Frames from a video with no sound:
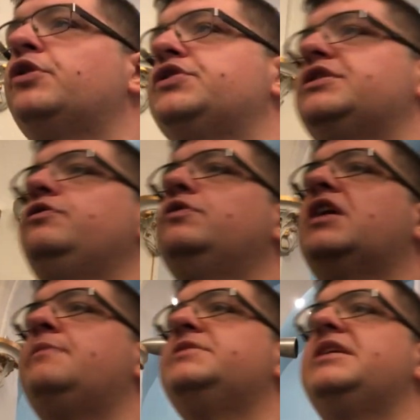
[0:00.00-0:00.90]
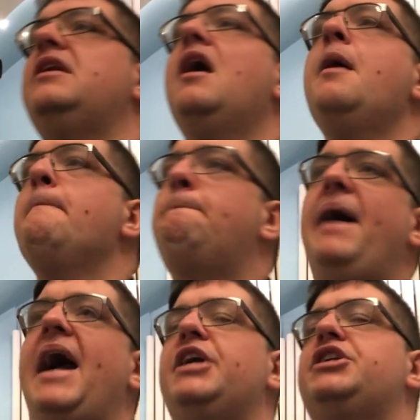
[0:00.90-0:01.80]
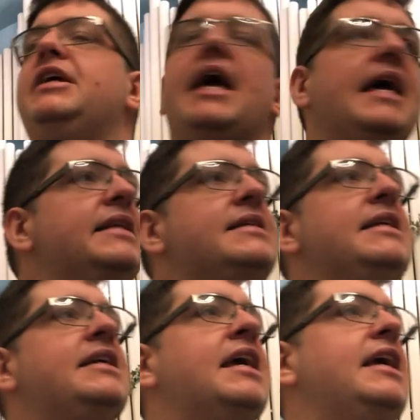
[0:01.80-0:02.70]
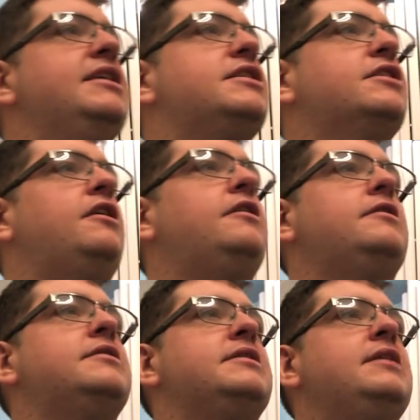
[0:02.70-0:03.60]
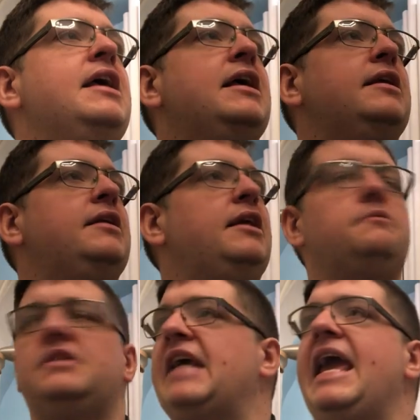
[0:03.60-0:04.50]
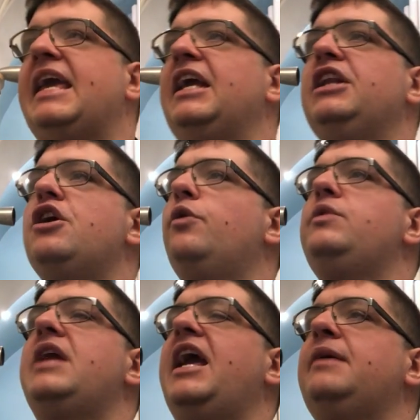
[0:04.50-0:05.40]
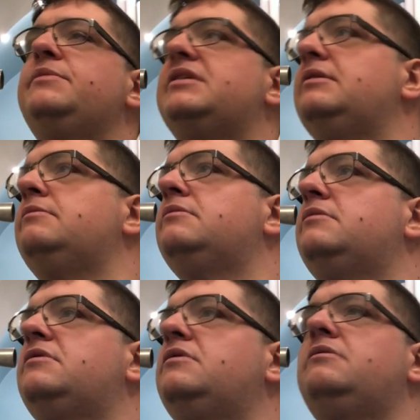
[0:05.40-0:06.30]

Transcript: person who comes in bashing heads and kicking skulls and taking no names and